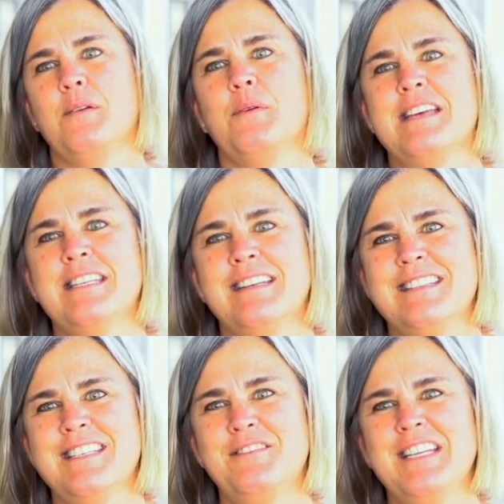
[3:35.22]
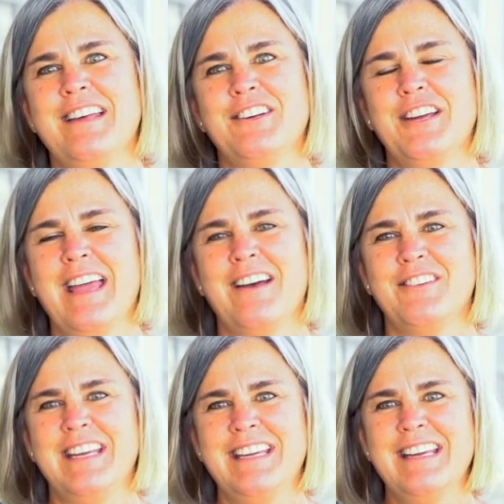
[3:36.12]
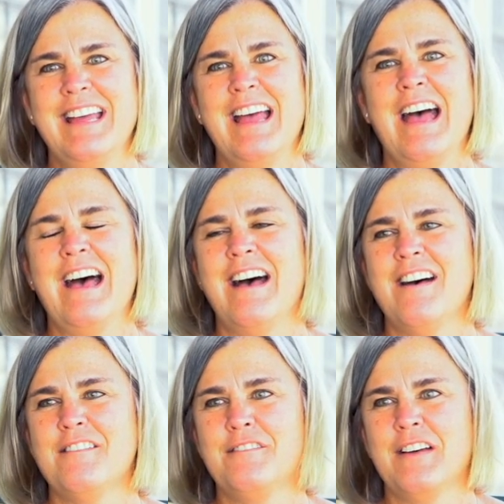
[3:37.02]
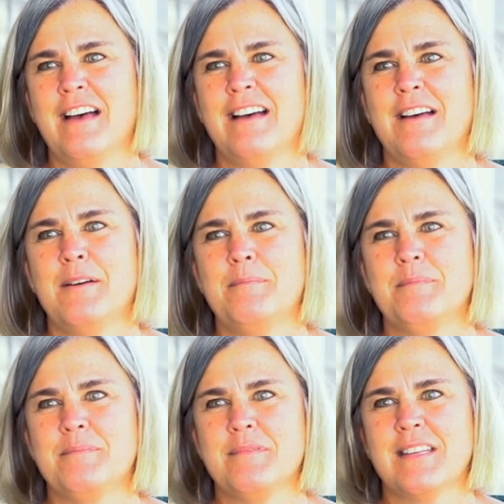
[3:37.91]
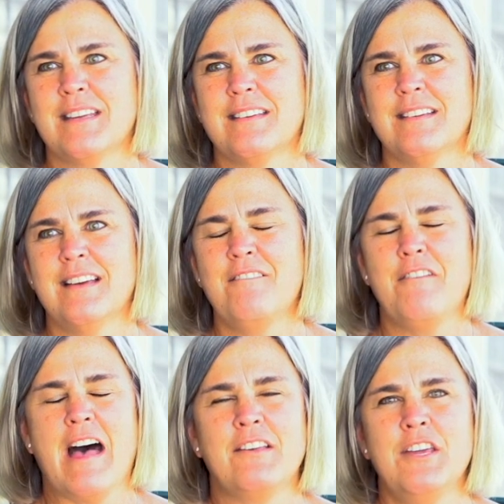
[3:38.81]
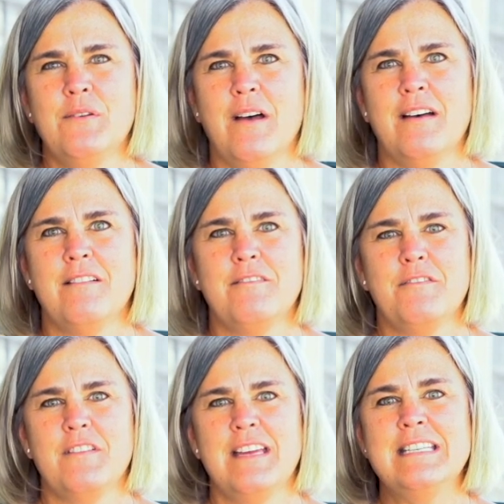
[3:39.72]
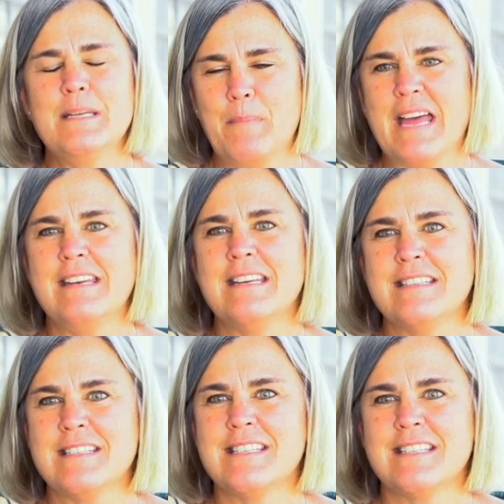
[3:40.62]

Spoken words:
residents of Teller County have a value of independence,